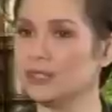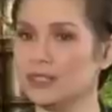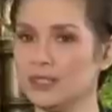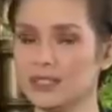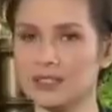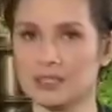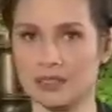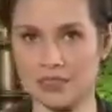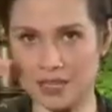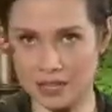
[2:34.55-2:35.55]
You need to
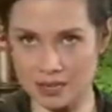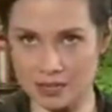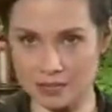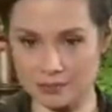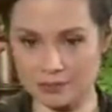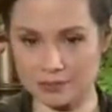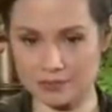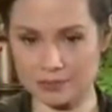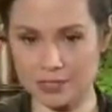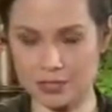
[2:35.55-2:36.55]
think,
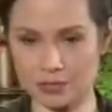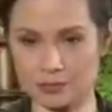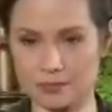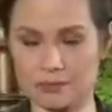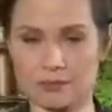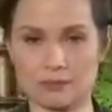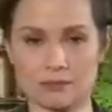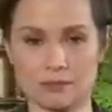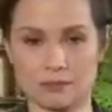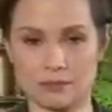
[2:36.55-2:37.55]
you know,
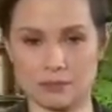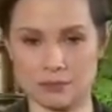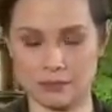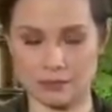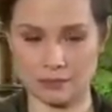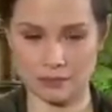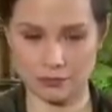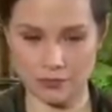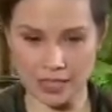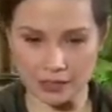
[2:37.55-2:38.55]

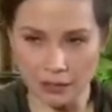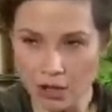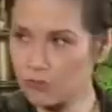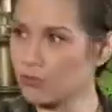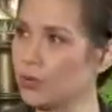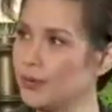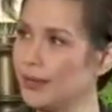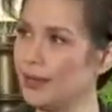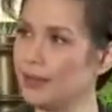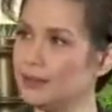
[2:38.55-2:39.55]
for that long road
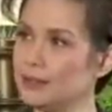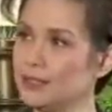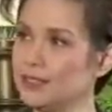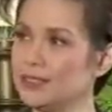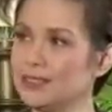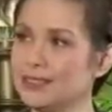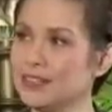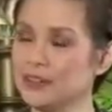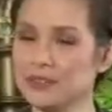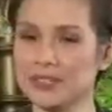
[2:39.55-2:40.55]
ahead.
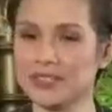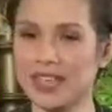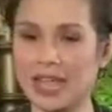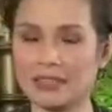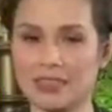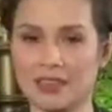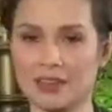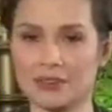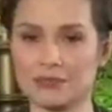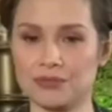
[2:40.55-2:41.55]
You know, you can't think
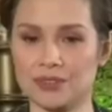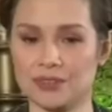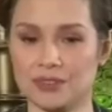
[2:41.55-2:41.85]
of